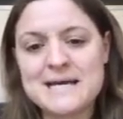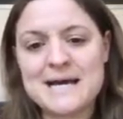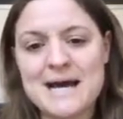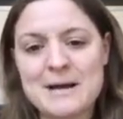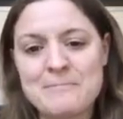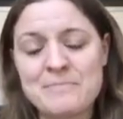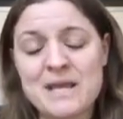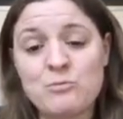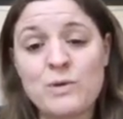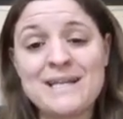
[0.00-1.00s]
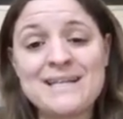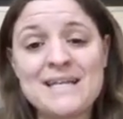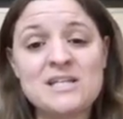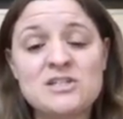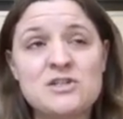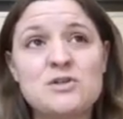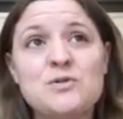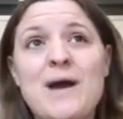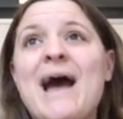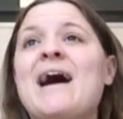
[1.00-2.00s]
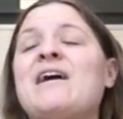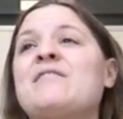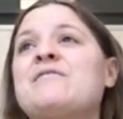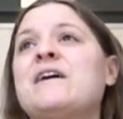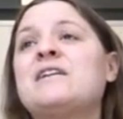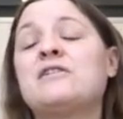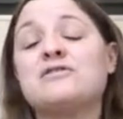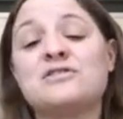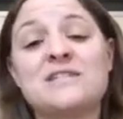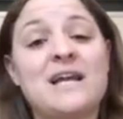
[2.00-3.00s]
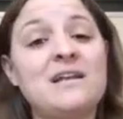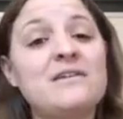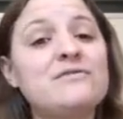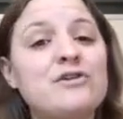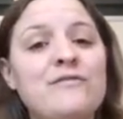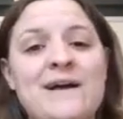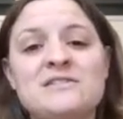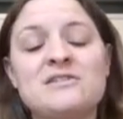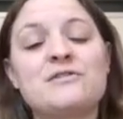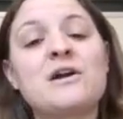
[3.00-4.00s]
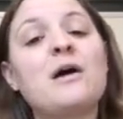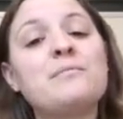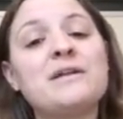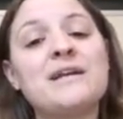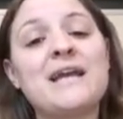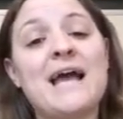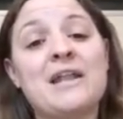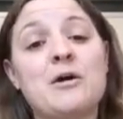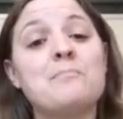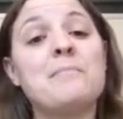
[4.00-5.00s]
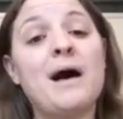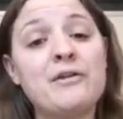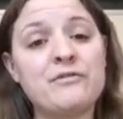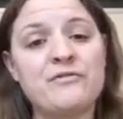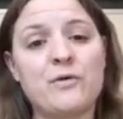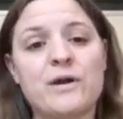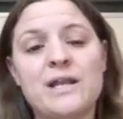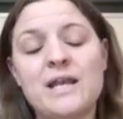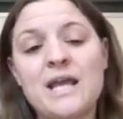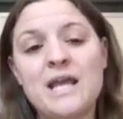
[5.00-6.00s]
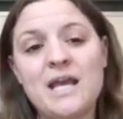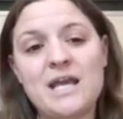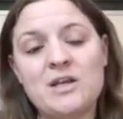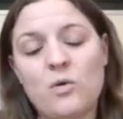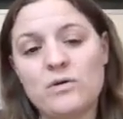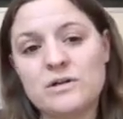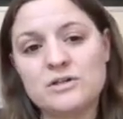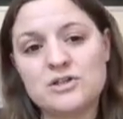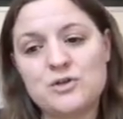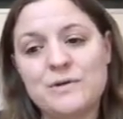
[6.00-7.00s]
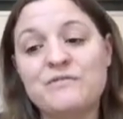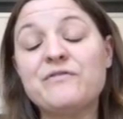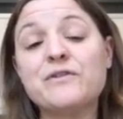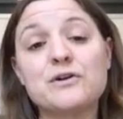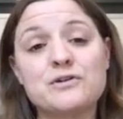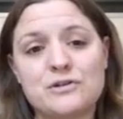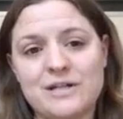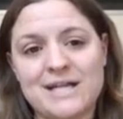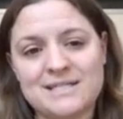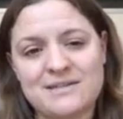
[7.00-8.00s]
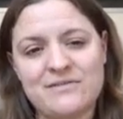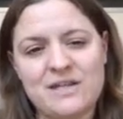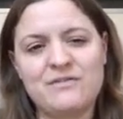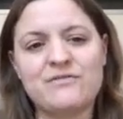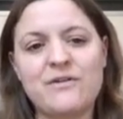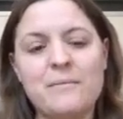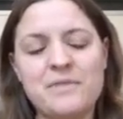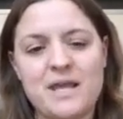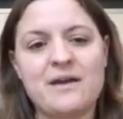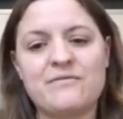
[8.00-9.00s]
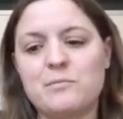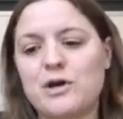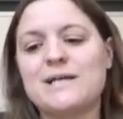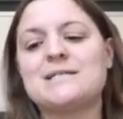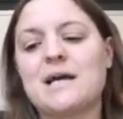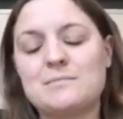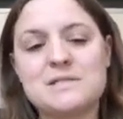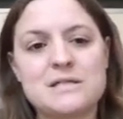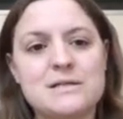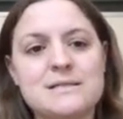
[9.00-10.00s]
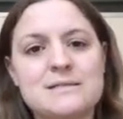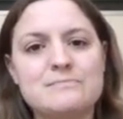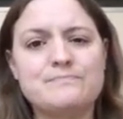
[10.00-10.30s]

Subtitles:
And we need to have an understanding of neurovascular coupling and a model for it in order to infer neural activity from the fMRI time series.